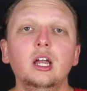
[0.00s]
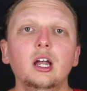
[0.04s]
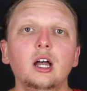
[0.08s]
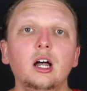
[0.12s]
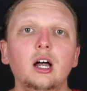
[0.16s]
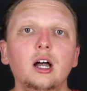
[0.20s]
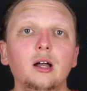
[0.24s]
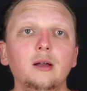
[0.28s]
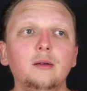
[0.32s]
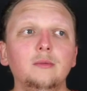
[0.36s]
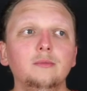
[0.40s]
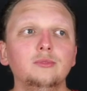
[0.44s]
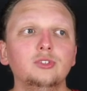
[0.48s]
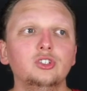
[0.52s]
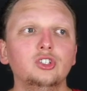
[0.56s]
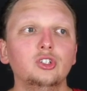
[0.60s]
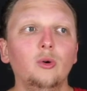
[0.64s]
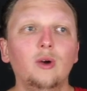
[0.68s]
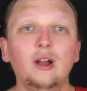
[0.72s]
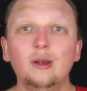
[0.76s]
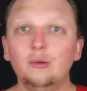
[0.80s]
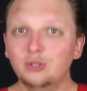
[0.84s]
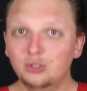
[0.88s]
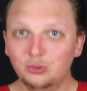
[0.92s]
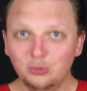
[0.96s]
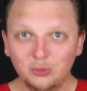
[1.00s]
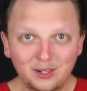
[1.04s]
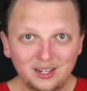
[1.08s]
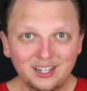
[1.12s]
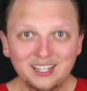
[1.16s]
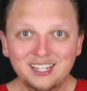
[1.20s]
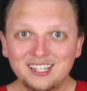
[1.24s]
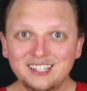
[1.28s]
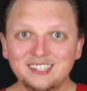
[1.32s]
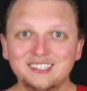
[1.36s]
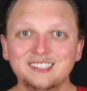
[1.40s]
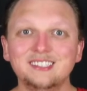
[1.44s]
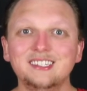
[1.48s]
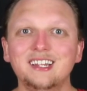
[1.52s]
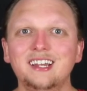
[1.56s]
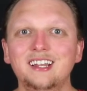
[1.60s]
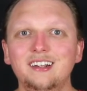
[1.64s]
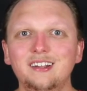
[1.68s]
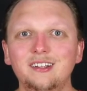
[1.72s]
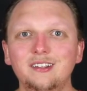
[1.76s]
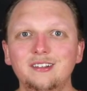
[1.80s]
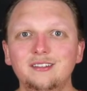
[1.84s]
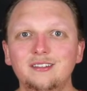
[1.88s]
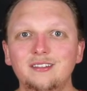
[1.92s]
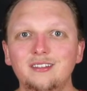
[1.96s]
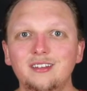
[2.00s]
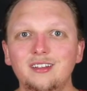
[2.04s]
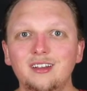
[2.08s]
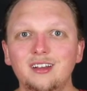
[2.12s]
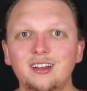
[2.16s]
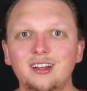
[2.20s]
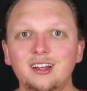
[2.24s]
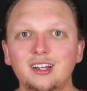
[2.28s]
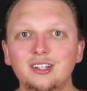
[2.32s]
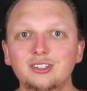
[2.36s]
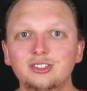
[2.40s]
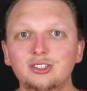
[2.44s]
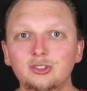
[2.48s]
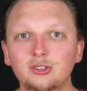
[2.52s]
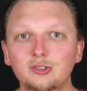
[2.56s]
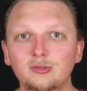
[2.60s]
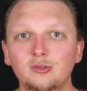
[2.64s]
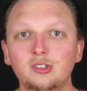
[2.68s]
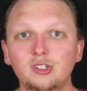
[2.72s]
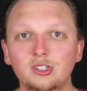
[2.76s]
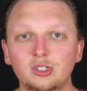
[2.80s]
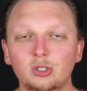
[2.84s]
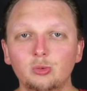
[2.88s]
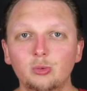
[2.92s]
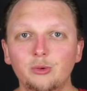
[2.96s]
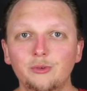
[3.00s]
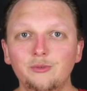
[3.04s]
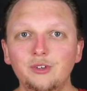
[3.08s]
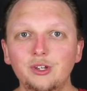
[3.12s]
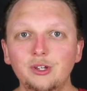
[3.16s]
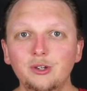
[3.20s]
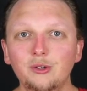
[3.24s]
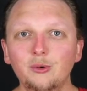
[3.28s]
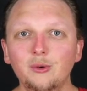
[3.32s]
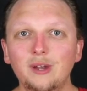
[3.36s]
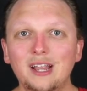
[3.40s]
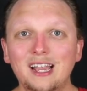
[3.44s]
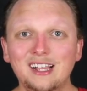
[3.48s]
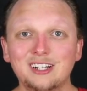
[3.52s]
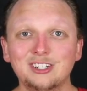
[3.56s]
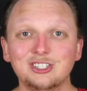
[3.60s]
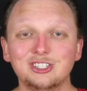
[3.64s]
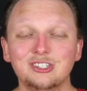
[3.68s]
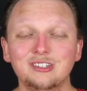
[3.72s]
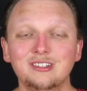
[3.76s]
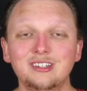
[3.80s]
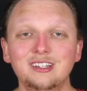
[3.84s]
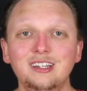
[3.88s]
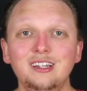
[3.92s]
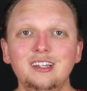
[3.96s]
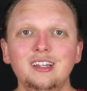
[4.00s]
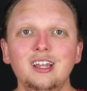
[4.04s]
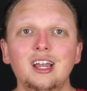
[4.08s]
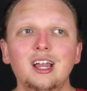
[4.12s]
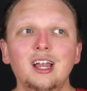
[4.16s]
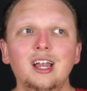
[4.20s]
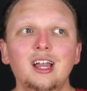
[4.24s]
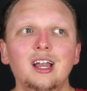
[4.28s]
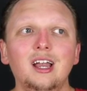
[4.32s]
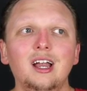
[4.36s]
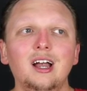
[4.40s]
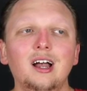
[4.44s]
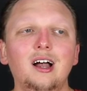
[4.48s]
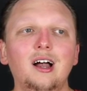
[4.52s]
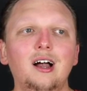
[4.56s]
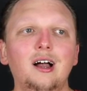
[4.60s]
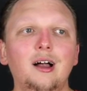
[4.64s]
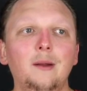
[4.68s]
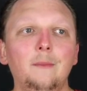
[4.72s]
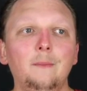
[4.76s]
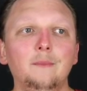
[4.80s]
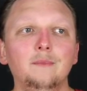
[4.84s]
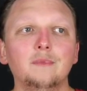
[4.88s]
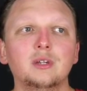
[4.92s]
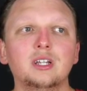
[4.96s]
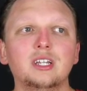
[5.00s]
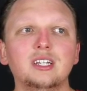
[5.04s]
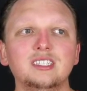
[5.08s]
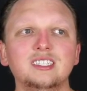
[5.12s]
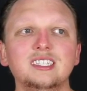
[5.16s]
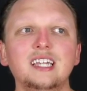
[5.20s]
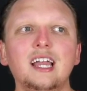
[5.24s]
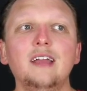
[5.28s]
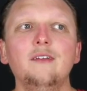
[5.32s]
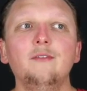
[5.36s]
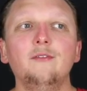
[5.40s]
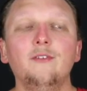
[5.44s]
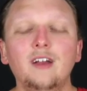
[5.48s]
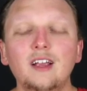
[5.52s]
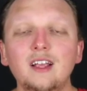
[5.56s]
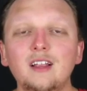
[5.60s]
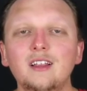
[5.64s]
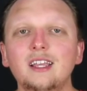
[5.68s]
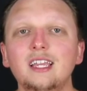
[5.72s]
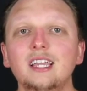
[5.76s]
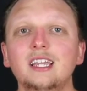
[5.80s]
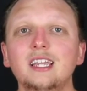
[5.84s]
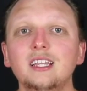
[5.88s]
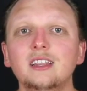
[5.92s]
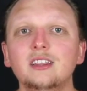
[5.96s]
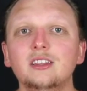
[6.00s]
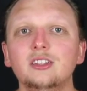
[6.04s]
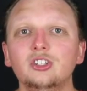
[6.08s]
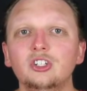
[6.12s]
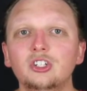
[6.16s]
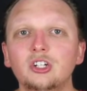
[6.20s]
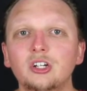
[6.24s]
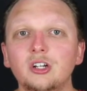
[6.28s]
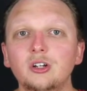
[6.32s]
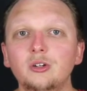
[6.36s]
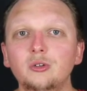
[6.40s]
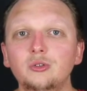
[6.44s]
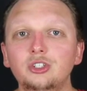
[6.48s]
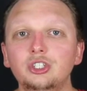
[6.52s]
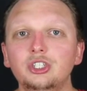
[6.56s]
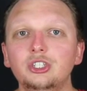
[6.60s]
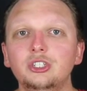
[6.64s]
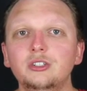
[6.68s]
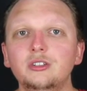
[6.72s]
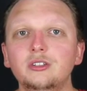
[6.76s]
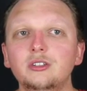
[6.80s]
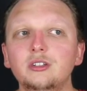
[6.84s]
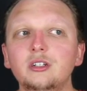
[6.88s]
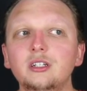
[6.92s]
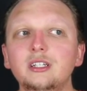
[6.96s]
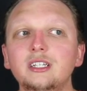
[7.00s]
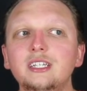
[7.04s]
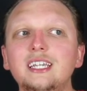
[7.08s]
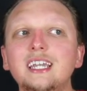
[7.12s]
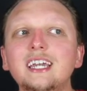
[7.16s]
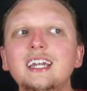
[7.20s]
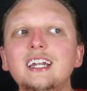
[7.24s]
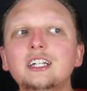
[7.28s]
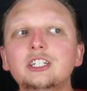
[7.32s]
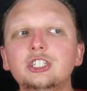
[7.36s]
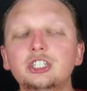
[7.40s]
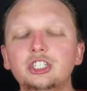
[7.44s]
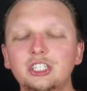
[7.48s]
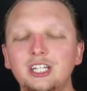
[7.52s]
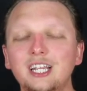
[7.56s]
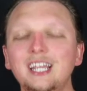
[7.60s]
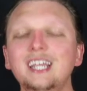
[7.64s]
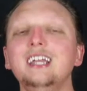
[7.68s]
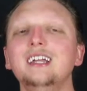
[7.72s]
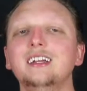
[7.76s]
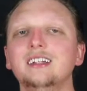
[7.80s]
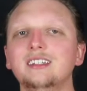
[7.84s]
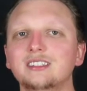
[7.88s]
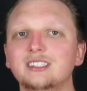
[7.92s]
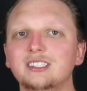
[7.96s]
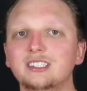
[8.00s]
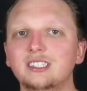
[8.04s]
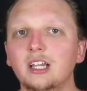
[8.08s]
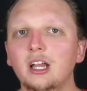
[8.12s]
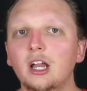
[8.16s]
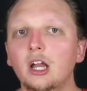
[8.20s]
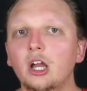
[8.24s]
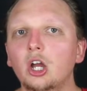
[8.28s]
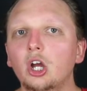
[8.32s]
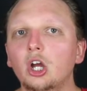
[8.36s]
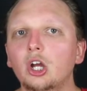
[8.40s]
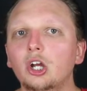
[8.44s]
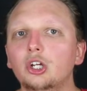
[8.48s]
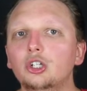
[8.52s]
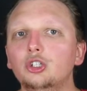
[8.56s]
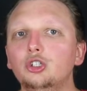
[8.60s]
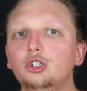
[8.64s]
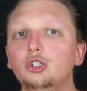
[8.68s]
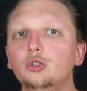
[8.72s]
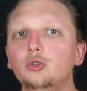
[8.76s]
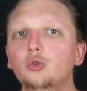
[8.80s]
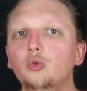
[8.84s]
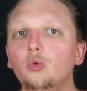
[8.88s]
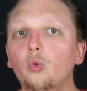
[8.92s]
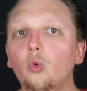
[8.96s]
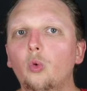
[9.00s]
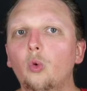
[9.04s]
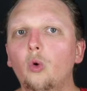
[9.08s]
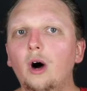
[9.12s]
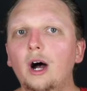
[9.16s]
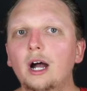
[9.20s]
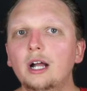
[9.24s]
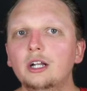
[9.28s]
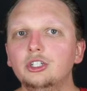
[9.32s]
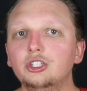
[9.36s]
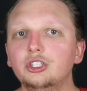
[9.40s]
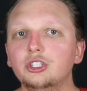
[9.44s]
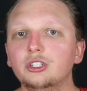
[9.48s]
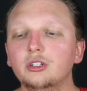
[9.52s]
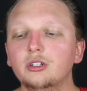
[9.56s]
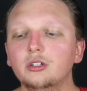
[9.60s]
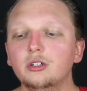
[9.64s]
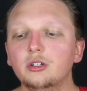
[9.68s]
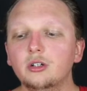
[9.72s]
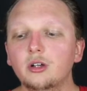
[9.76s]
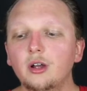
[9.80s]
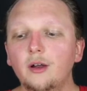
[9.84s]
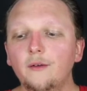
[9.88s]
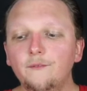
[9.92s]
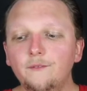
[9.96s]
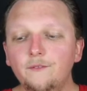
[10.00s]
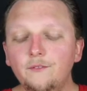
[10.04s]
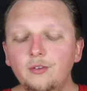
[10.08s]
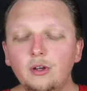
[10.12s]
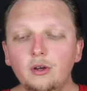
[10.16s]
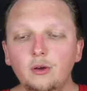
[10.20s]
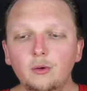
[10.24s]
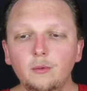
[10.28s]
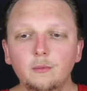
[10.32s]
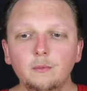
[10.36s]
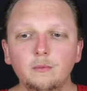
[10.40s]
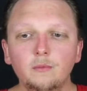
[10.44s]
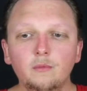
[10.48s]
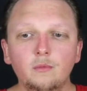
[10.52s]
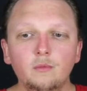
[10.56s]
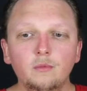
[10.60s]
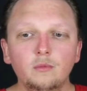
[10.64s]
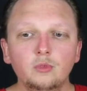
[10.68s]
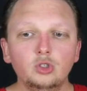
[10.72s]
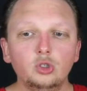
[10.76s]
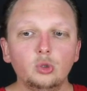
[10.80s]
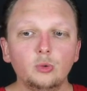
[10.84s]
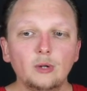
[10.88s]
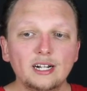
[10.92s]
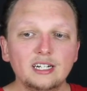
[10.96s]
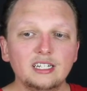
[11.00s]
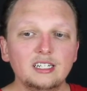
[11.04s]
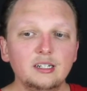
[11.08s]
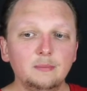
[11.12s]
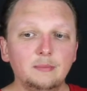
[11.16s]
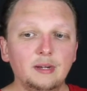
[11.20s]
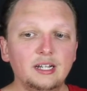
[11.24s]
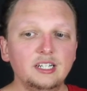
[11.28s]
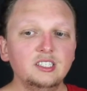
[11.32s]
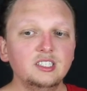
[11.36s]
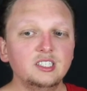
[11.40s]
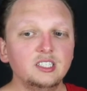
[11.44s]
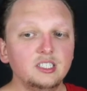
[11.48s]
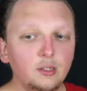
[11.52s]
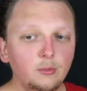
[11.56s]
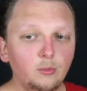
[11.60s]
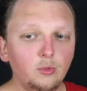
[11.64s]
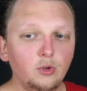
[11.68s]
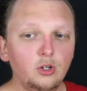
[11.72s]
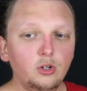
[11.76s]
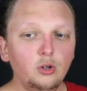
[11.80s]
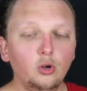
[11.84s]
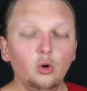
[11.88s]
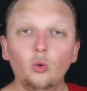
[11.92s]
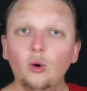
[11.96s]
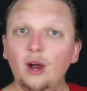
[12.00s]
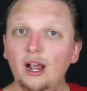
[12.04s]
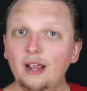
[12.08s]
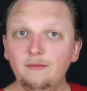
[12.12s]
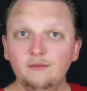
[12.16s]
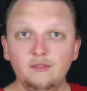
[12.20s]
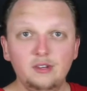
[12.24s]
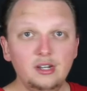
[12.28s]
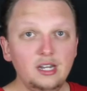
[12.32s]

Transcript: So I was really excited to do this review, actually, because I finally get a chance to watch a film directed by someone who I